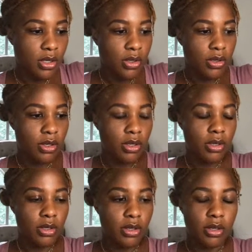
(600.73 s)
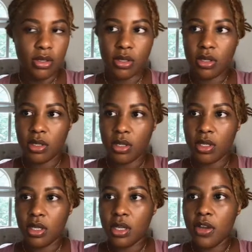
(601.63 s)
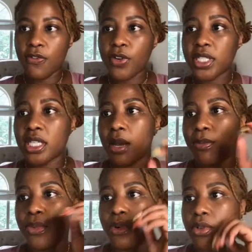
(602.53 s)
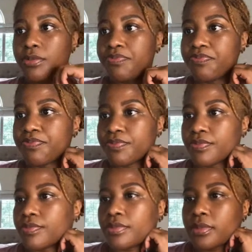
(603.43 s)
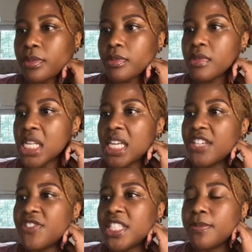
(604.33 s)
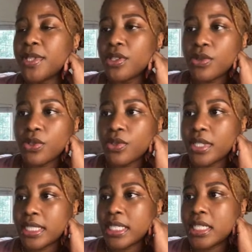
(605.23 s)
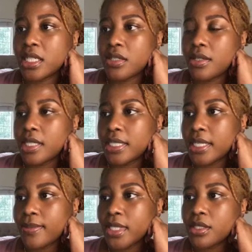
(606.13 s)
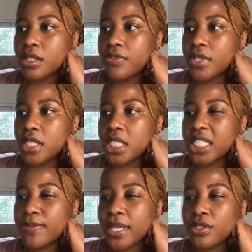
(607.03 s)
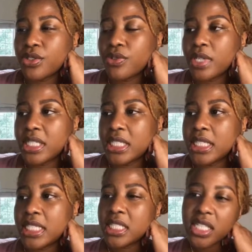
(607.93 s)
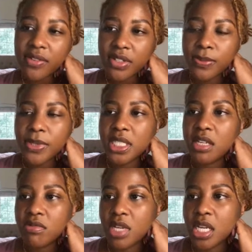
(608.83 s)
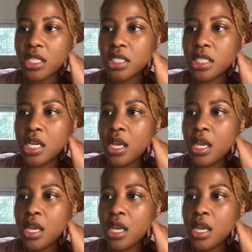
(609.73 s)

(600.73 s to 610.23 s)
Hold on. For example, if CPU utilization on a database server is expected to run in the 70% range